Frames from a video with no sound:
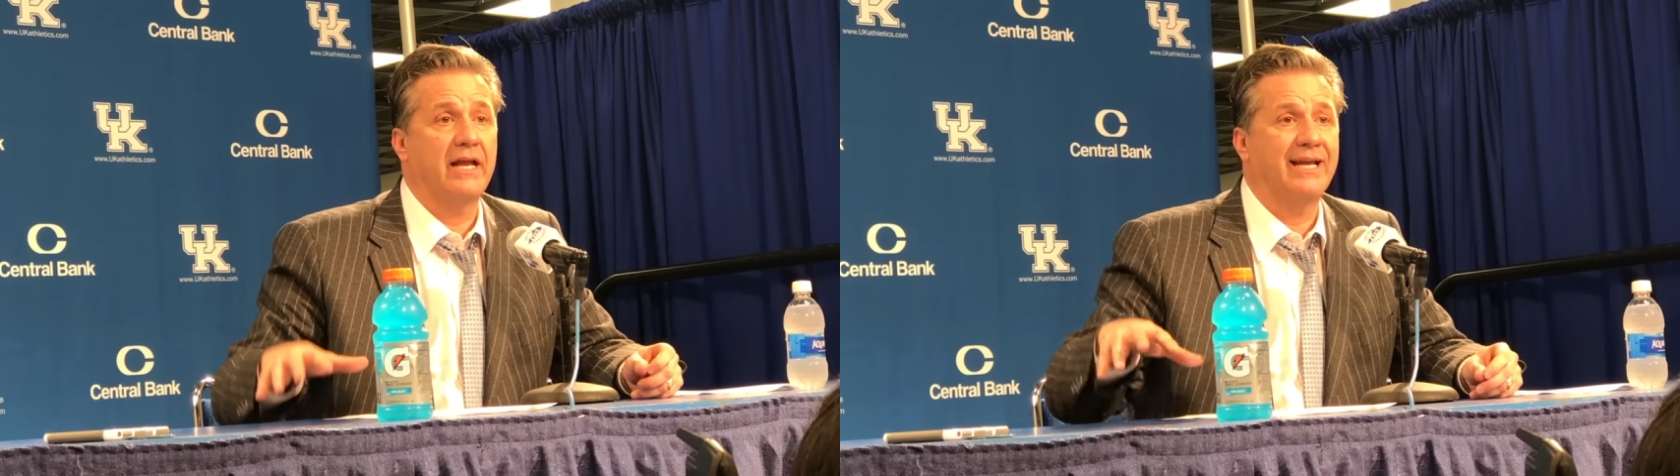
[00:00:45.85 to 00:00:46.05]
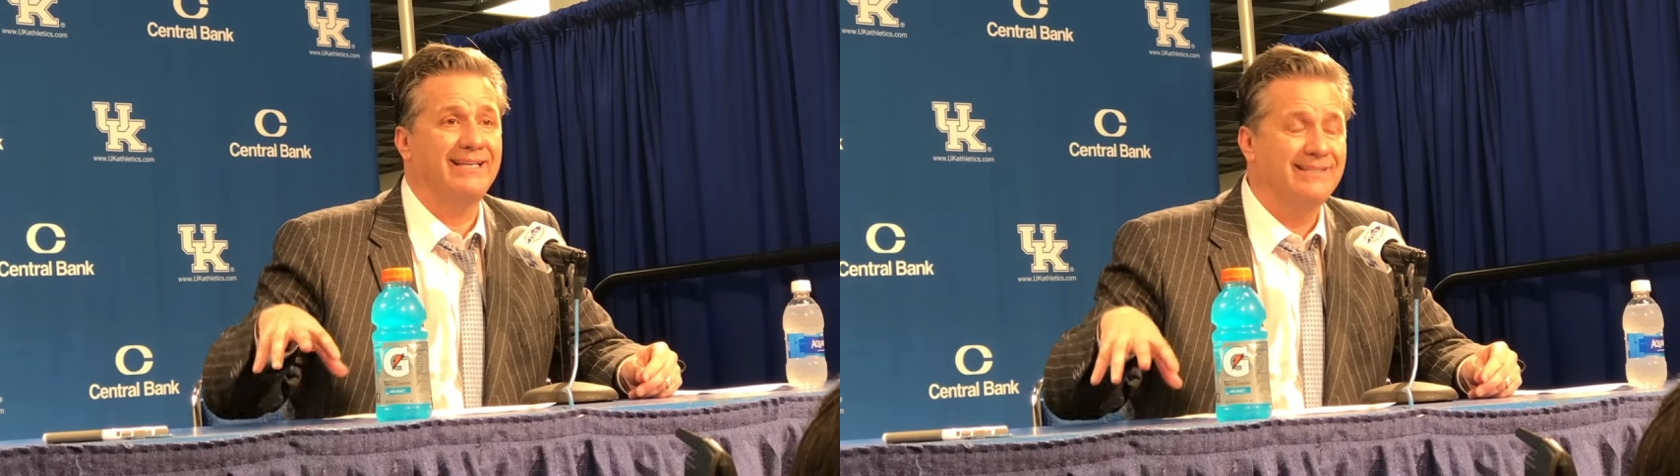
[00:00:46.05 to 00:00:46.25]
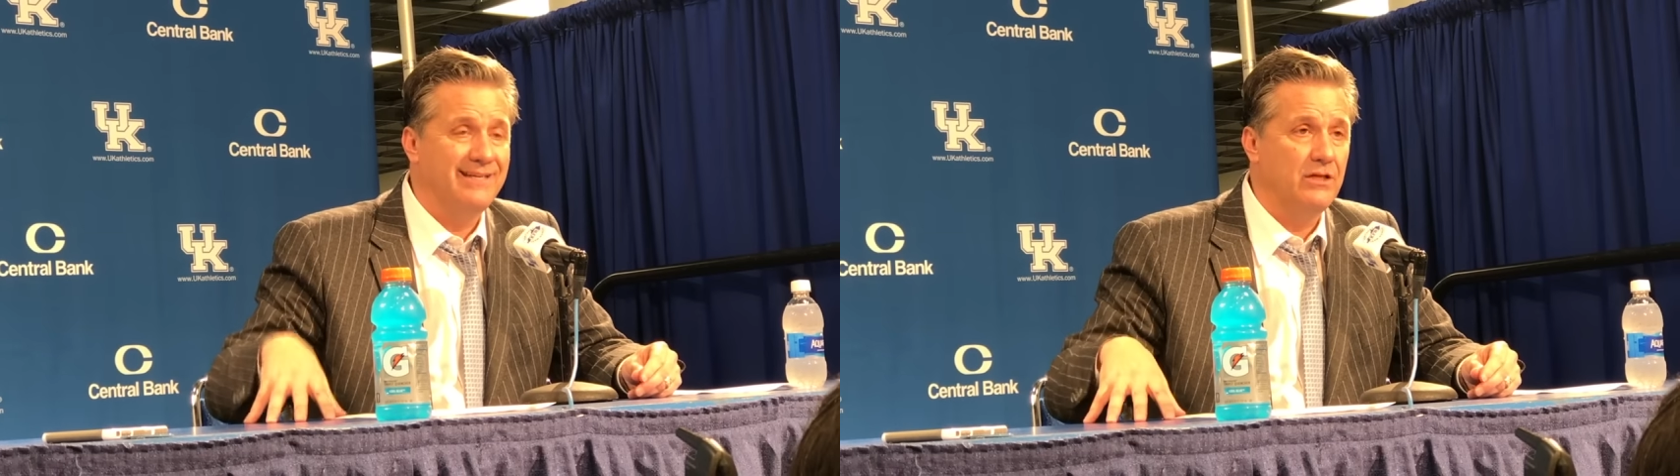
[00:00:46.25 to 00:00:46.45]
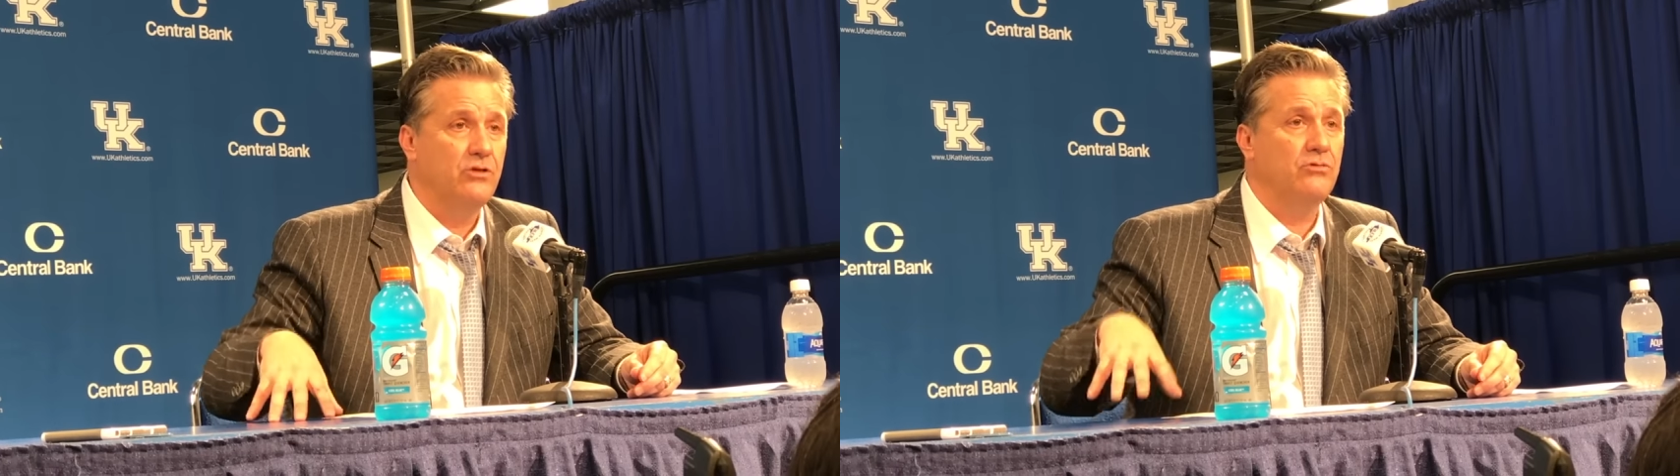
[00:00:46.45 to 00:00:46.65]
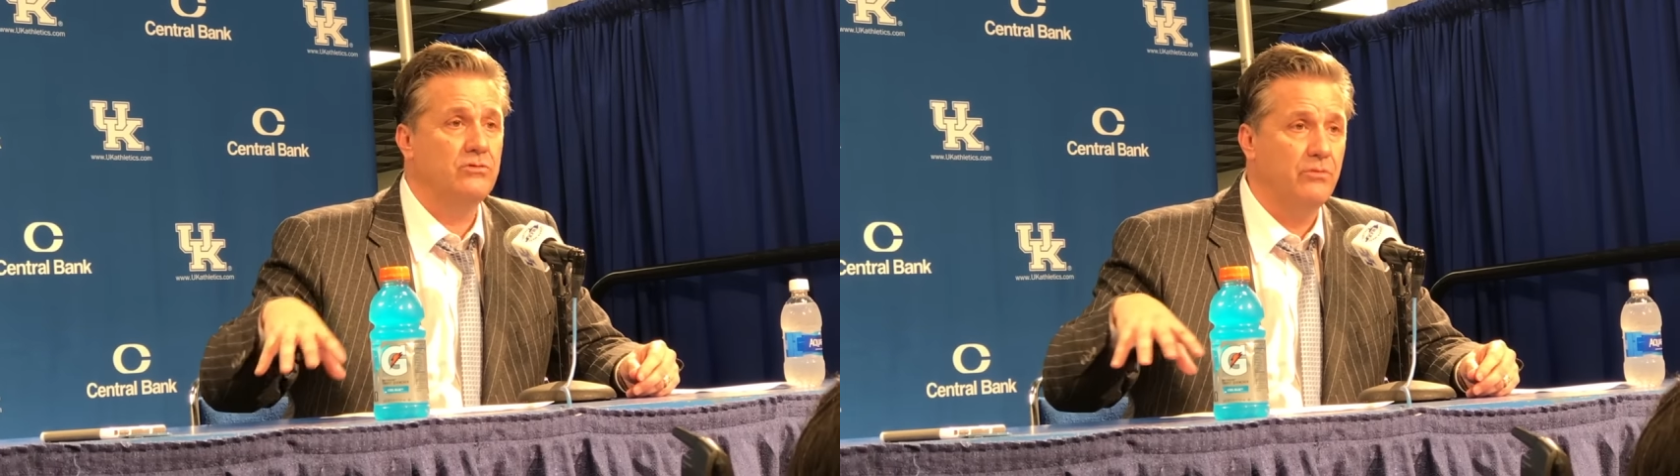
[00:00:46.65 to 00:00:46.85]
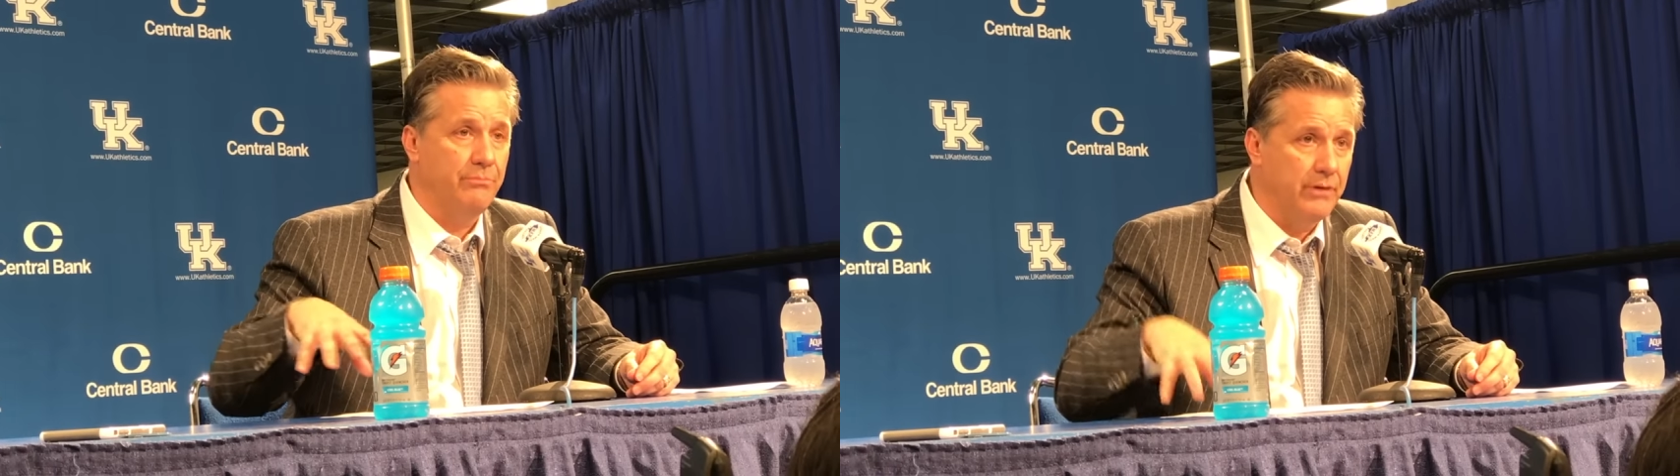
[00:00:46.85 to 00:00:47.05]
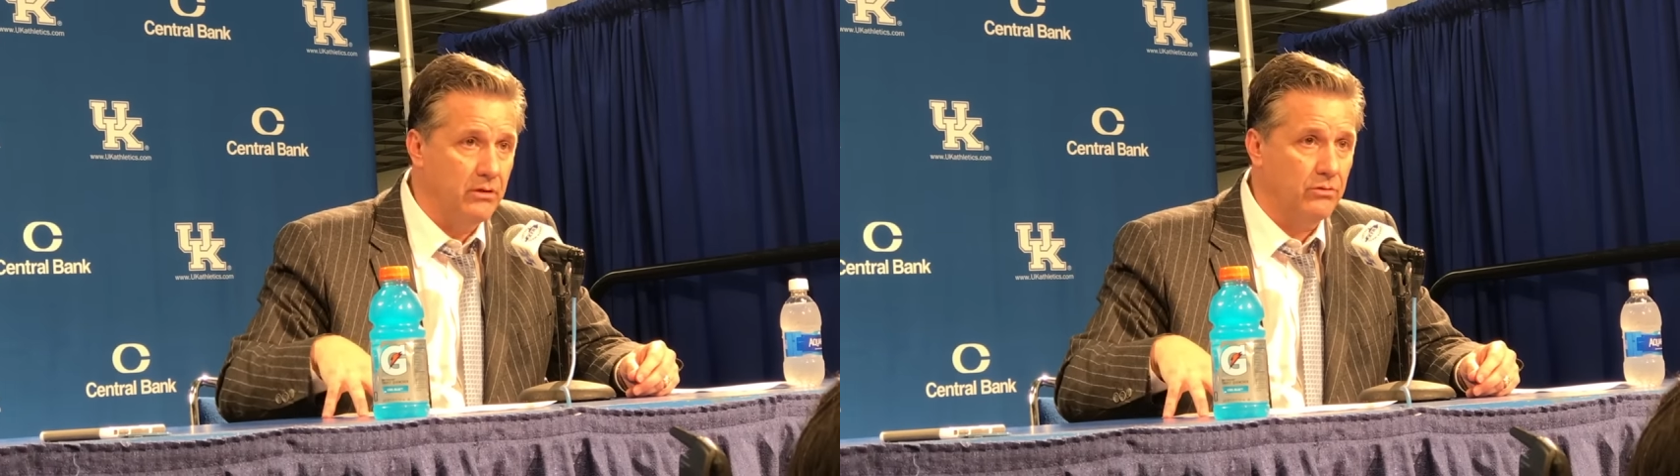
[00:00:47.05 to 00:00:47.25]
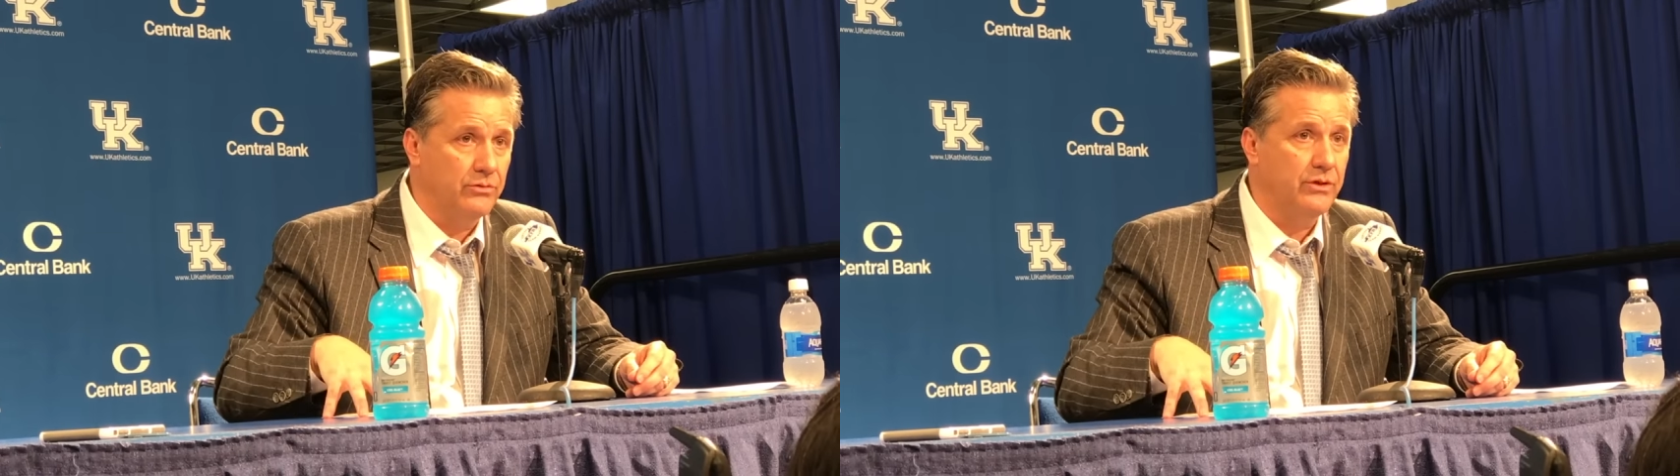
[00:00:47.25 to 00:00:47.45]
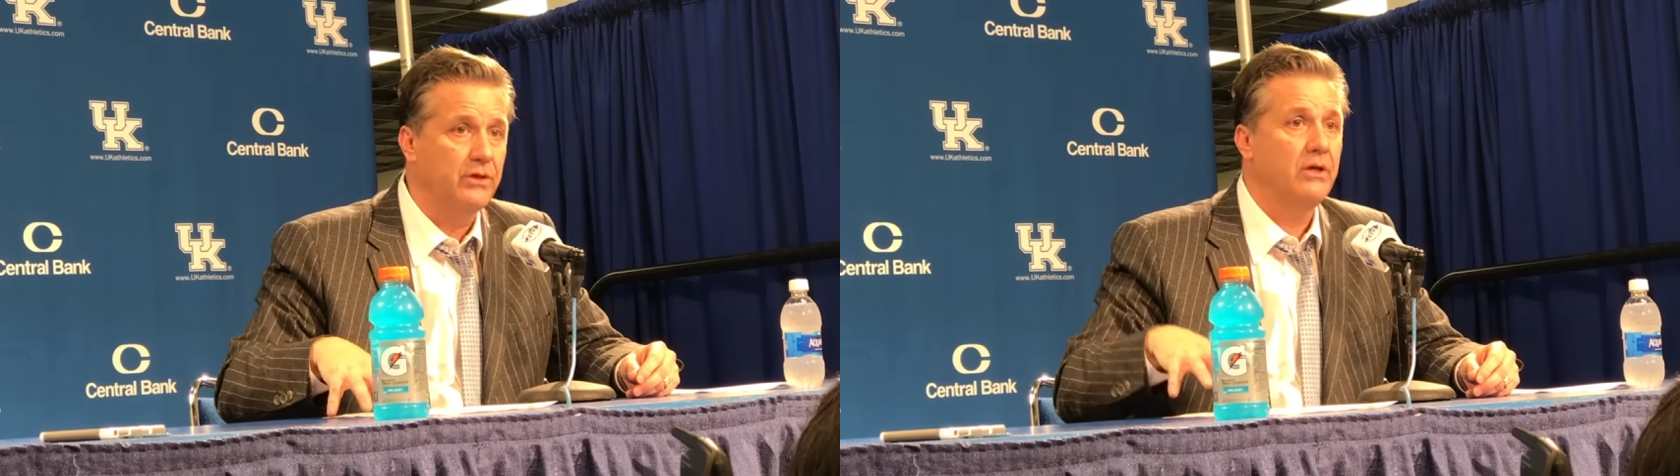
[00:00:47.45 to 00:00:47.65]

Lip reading: and continue to build